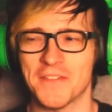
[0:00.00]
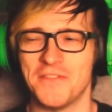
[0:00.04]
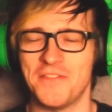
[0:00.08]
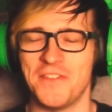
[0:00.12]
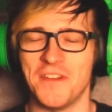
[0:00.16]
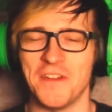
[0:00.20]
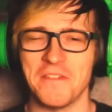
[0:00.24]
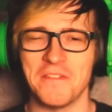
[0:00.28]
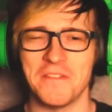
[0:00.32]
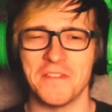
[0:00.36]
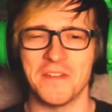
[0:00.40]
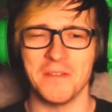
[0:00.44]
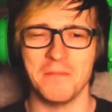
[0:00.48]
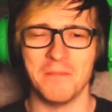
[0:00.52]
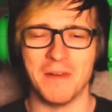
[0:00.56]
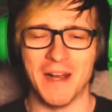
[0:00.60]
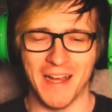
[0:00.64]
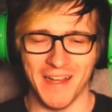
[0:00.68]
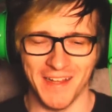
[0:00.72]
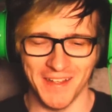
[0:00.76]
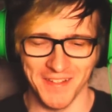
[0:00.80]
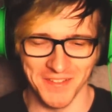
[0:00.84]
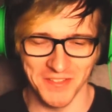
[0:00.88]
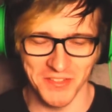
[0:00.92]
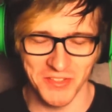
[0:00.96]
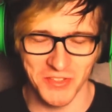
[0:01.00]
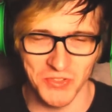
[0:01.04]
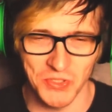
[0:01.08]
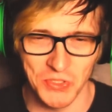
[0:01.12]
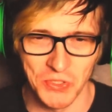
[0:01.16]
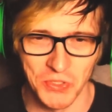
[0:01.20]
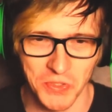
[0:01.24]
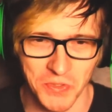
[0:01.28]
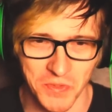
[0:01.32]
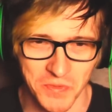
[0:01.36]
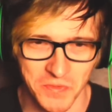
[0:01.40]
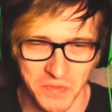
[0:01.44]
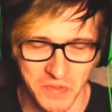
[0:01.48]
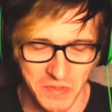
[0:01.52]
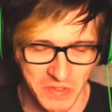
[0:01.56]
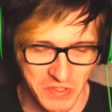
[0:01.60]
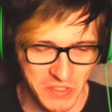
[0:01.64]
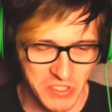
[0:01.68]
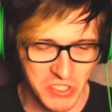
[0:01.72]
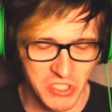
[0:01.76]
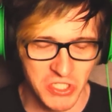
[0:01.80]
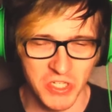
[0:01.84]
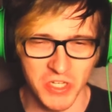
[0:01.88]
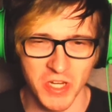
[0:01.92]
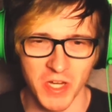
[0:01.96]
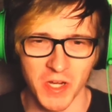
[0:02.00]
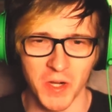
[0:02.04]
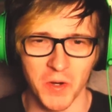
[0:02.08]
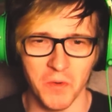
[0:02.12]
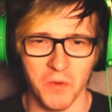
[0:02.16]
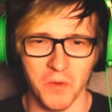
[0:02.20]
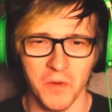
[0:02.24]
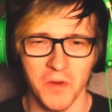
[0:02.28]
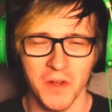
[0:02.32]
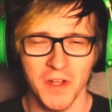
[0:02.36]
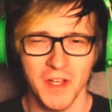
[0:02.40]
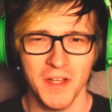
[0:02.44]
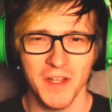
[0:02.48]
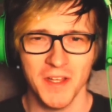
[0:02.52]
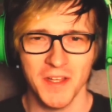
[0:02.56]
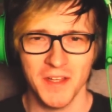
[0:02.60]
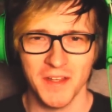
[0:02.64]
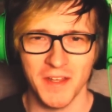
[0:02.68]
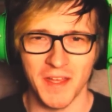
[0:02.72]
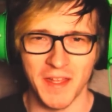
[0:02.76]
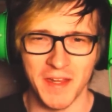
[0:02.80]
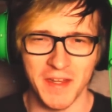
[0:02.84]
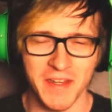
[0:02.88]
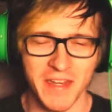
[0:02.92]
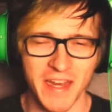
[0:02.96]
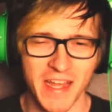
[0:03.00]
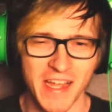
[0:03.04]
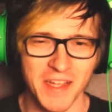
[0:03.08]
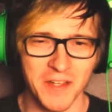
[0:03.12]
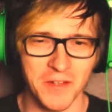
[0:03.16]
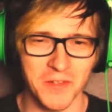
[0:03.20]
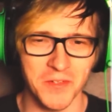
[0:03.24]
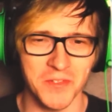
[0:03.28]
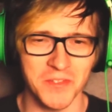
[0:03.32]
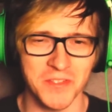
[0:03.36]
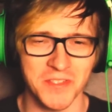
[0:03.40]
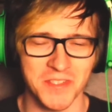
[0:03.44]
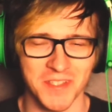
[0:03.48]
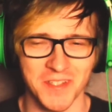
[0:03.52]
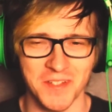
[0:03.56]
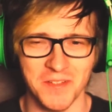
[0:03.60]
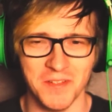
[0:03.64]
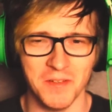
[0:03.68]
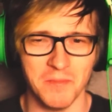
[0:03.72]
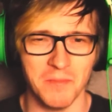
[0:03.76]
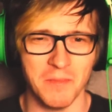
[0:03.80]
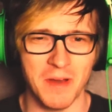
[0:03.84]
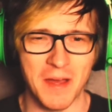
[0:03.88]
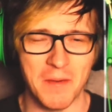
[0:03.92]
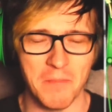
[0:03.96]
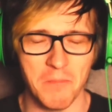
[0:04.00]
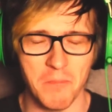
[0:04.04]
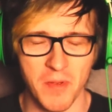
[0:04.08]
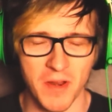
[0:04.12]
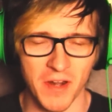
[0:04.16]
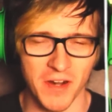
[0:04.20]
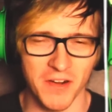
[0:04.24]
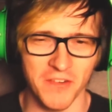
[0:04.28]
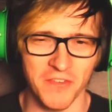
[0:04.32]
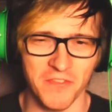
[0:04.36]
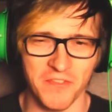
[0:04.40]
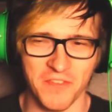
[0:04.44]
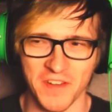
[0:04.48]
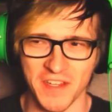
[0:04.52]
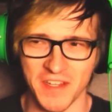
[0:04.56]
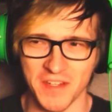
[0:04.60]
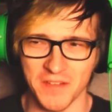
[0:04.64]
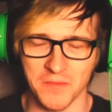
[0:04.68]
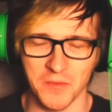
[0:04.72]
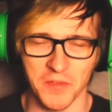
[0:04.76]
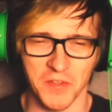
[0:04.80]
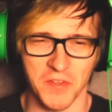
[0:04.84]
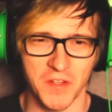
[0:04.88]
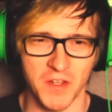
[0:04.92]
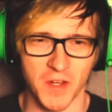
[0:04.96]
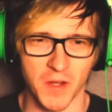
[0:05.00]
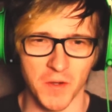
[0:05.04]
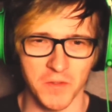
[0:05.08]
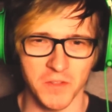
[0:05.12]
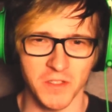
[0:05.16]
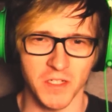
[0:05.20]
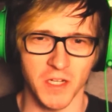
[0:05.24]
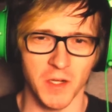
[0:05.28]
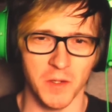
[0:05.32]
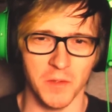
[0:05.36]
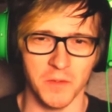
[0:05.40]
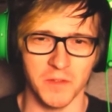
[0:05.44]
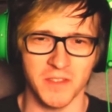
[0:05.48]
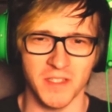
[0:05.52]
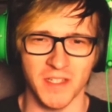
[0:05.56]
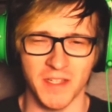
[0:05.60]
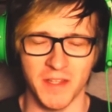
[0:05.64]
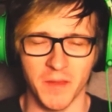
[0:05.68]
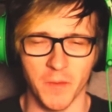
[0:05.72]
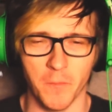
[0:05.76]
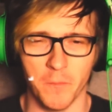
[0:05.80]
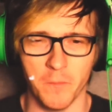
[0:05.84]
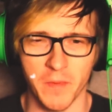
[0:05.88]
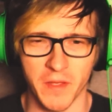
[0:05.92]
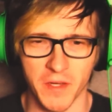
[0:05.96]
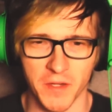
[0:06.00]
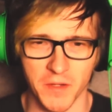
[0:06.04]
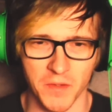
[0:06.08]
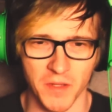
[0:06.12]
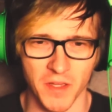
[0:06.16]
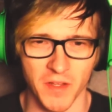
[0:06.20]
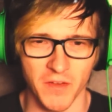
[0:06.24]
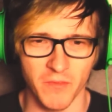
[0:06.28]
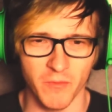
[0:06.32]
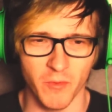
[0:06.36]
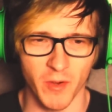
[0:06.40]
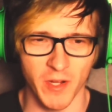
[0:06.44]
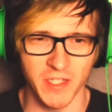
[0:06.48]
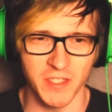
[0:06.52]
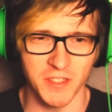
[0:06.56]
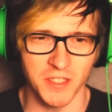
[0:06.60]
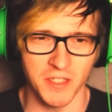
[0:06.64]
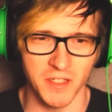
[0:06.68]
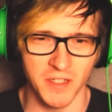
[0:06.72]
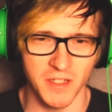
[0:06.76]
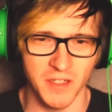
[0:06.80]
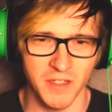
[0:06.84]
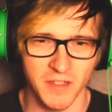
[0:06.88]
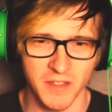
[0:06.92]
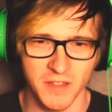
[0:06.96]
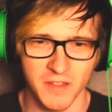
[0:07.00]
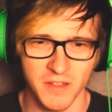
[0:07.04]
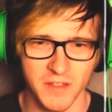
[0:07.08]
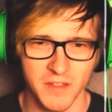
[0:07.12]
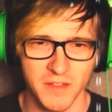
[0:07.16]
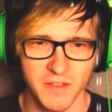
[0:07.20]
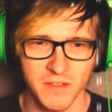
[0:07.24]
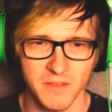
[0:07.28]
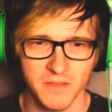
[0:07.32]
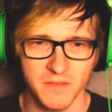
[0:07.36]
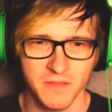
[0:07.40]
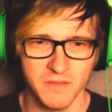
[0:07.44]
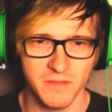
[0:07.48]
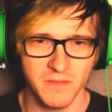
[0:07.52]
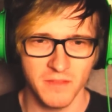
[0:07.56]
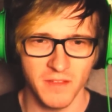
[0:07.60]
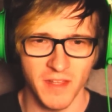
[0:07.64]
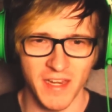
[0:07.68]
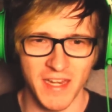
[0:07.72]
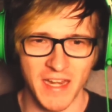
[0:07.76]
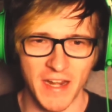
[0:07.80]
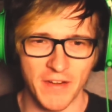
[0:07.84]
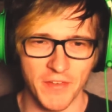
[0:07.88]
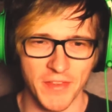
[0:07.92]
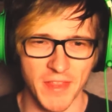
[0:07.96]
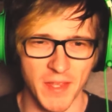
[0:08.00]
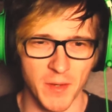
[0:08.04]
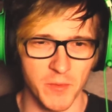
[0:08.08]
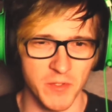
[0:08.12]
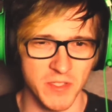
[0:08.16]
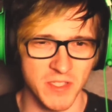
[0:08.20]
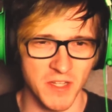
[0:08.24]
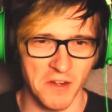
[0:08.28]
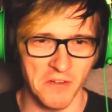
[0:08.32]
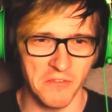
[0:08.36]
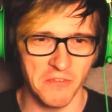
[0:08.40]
fifty miles through snow and nails and my bare feet with no coat in the middle of winter, and everything was on